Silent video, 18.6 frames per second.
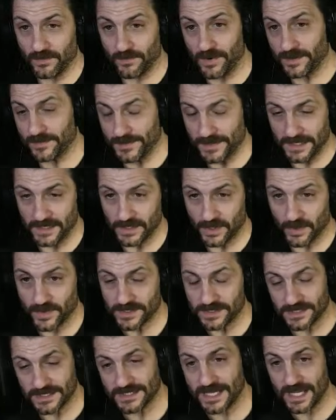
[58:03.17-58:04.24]
bumping into
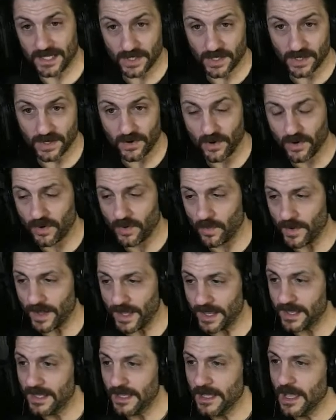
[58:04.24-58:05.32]
Chris and taking her
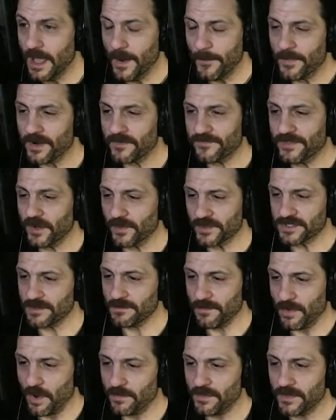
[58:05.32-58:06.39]
away. But if there was a
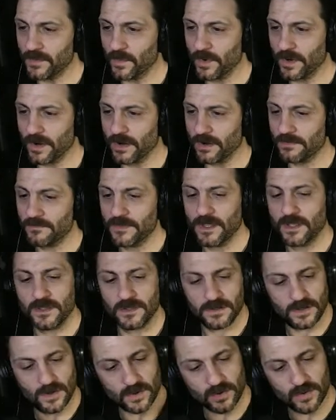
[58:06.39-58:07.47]
moment where,
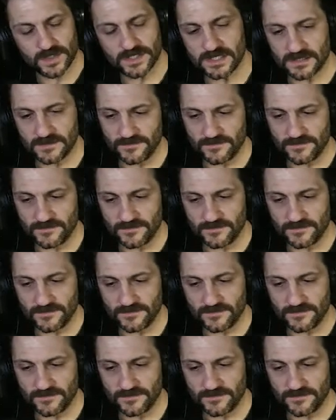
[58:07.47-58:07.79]
you know, Chris's